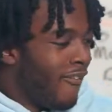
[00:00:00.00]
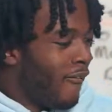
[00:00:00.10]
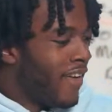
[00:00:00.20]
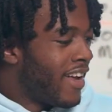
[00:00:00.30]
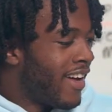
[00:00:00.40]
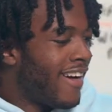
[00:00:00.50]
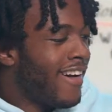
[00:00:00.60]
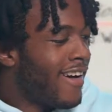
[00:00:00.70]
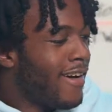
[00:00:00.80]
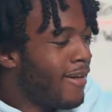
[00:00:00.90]
We
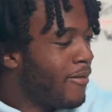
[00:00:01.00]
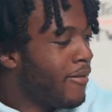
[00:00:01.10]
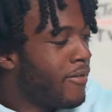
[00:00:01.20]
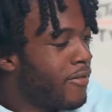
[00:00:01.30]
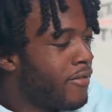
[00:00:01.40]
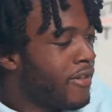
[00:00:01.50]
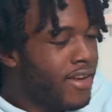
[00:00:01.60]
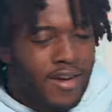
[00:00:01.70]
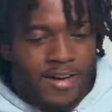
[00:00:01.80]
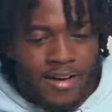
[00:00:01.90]
up, feet
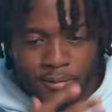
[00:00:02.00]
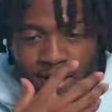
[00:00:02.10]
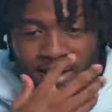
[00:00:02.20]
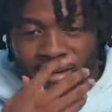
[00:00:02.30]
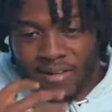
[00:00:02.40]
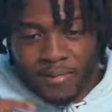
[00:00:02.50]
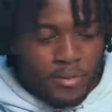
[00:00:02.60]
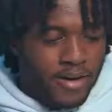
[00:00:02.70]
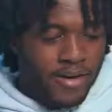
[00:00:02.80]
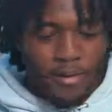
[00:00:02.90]
up like a
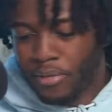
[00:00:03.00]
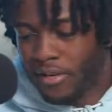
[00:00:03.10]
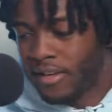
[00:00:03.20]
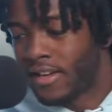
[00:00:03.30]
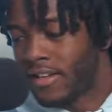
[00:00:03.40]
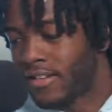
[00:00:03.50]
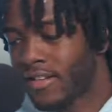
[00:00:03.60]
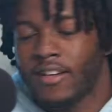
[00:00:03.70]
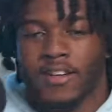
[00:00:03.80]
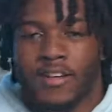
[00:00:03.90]

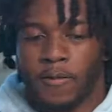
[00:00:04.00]
paraplegic.